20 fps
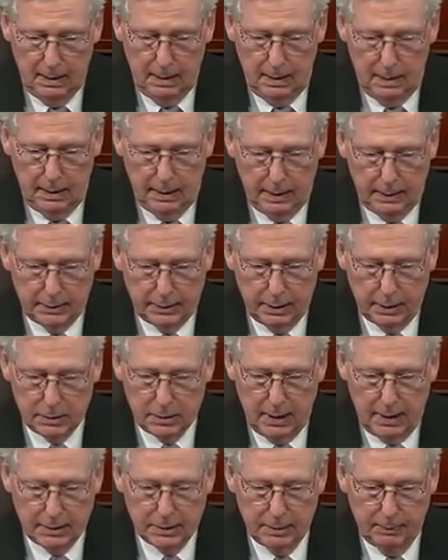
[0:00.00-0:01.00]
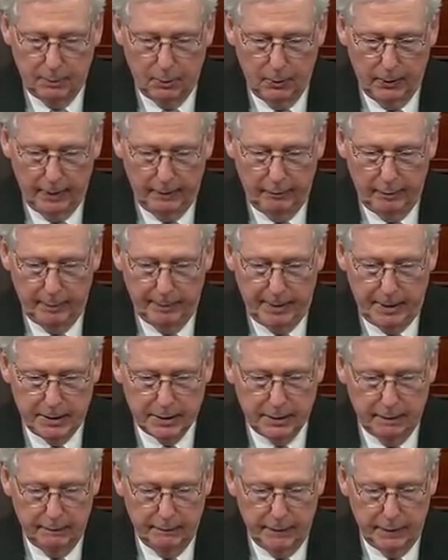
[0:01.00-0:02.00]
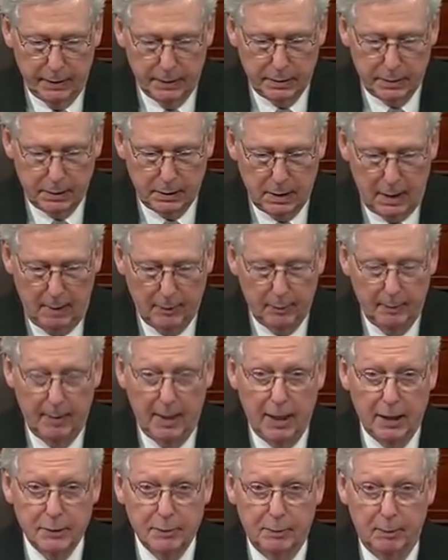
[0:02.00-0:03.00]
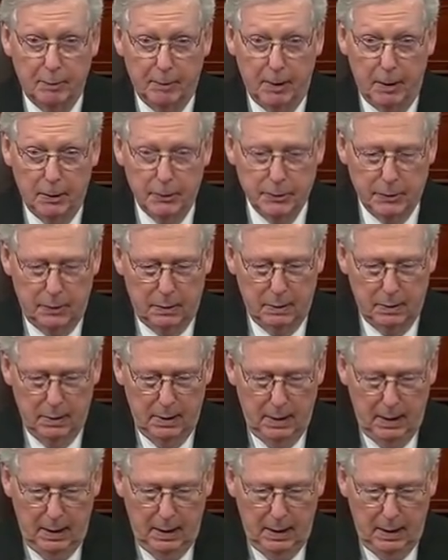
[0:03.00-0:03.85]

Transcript: does not support every piece of this compromise proposal,